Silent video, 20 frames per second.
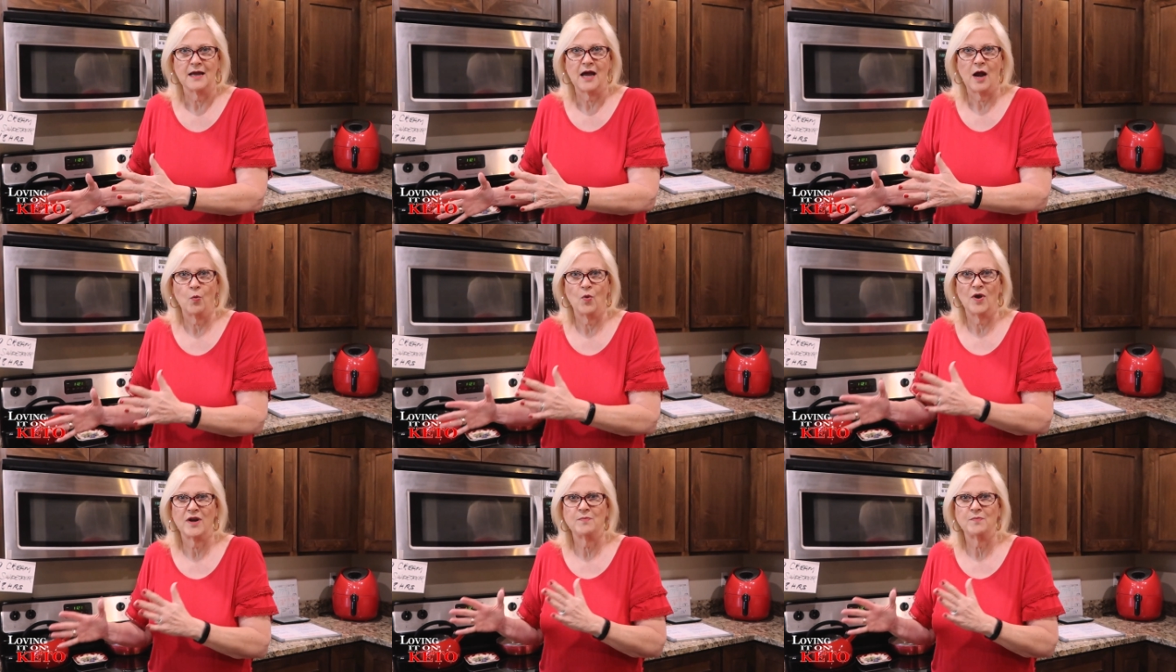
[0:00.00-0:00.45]

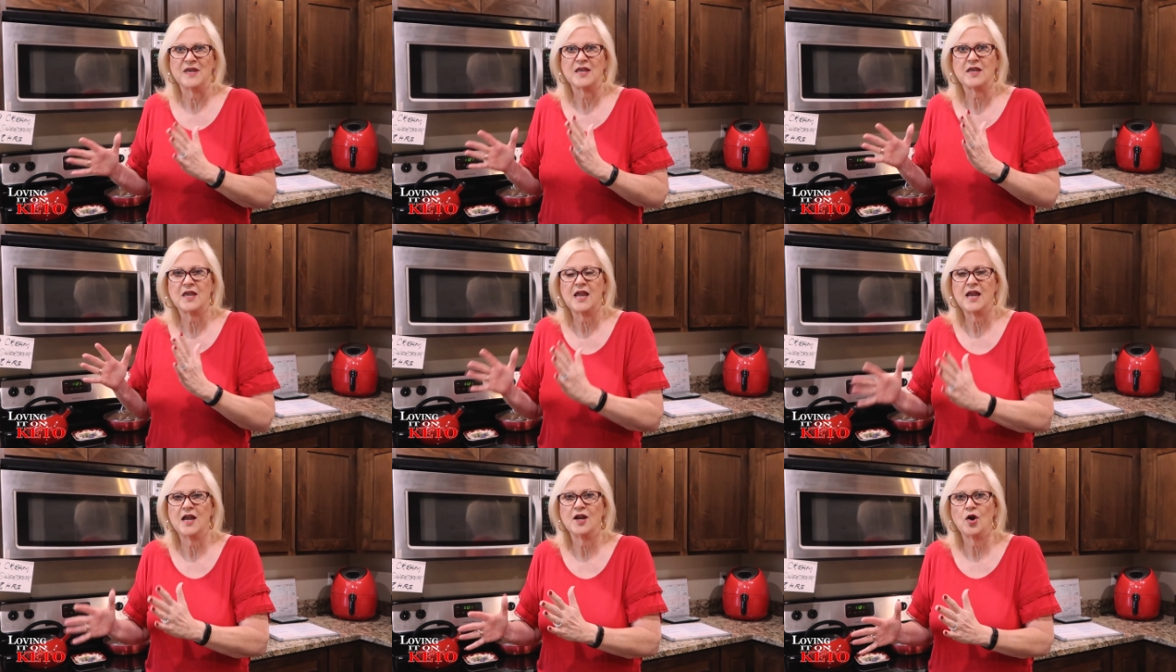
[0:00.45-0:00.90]
I want to be
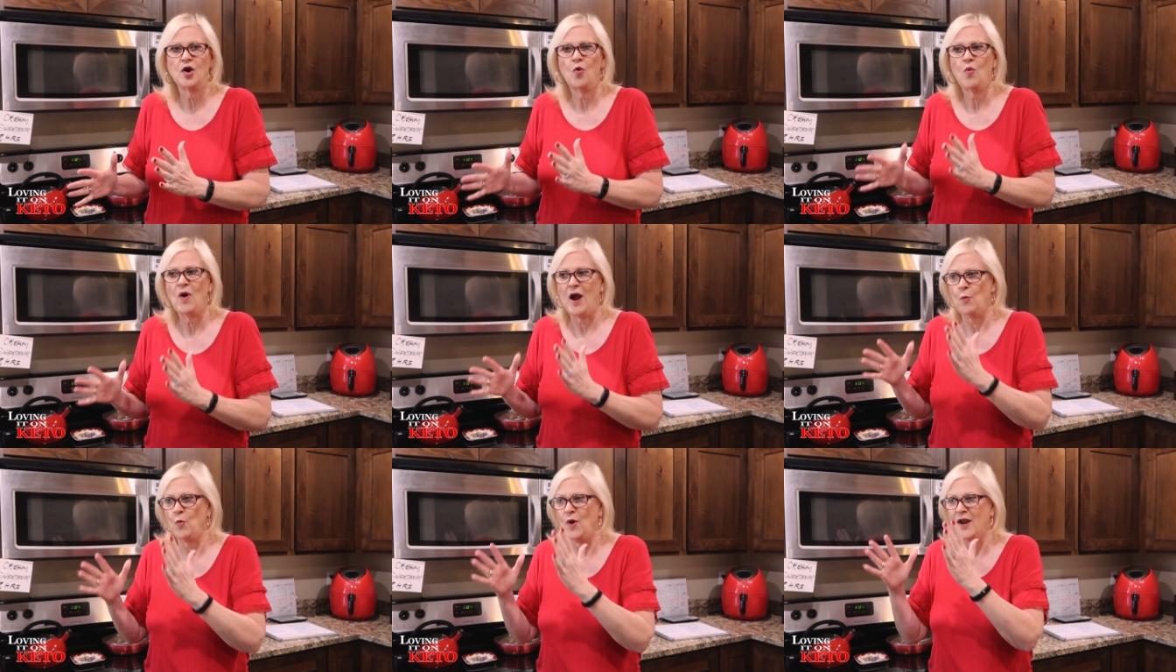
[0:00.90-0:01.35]
keto.
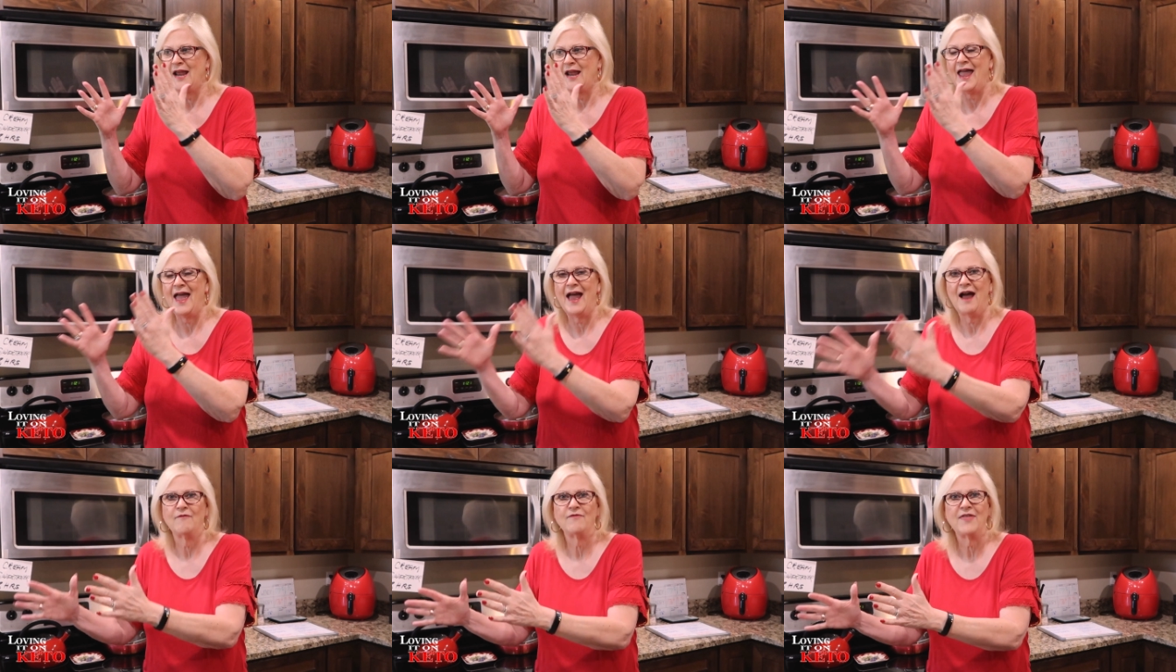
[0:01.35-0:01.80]
I want to
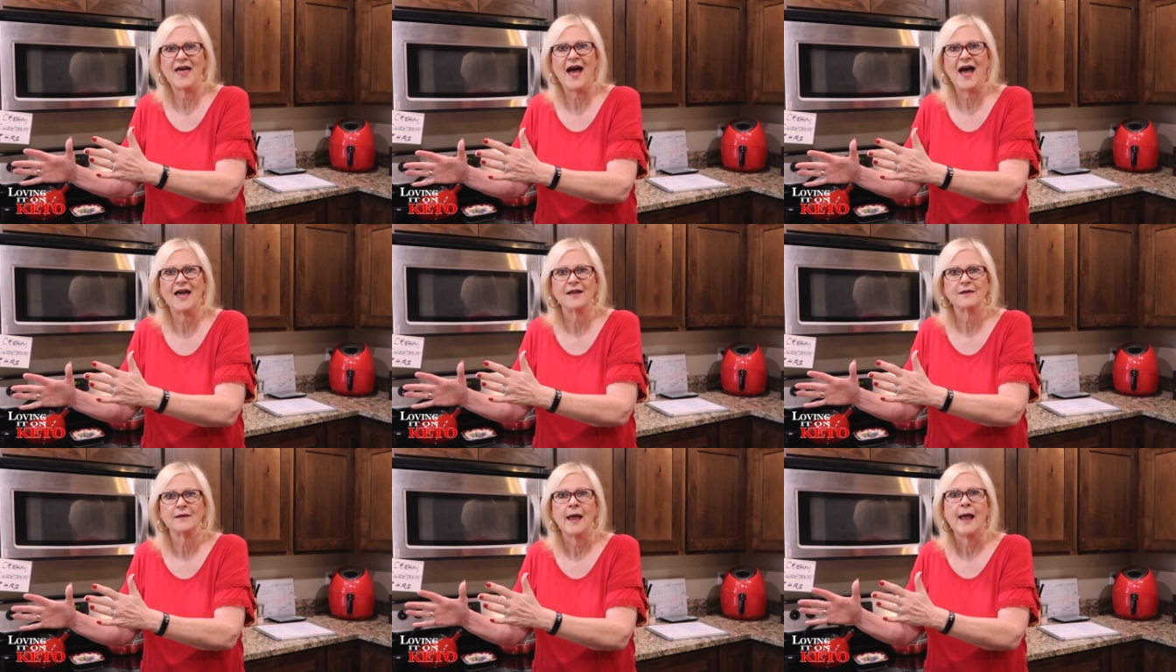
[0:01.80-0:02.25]
have
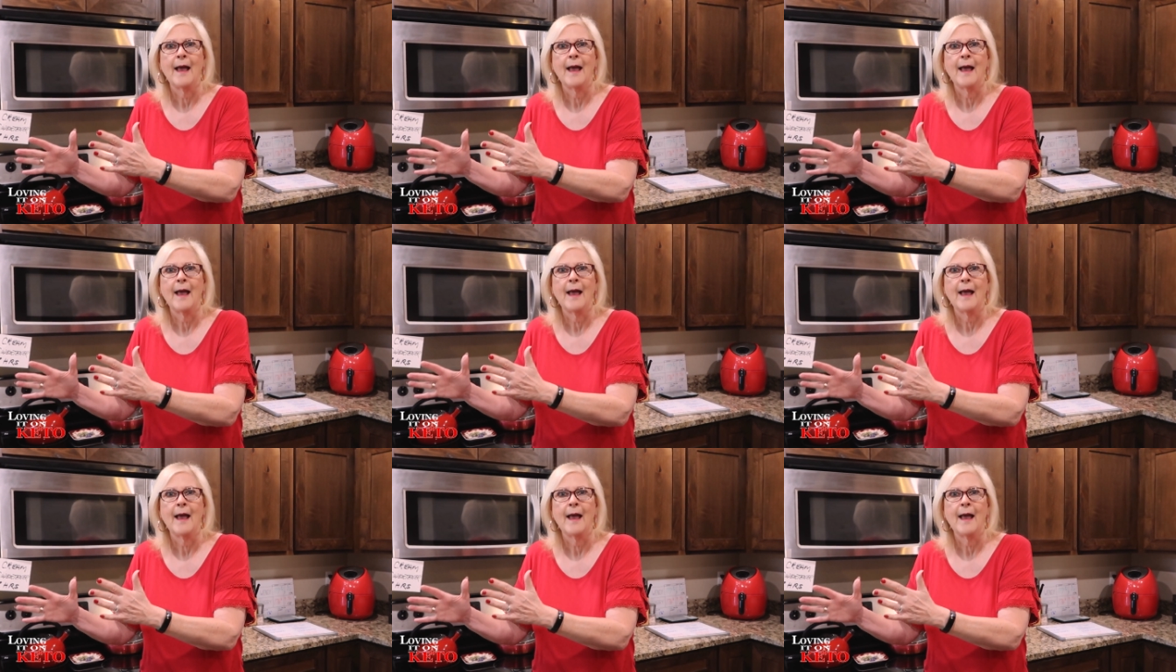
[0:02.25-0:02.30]
that,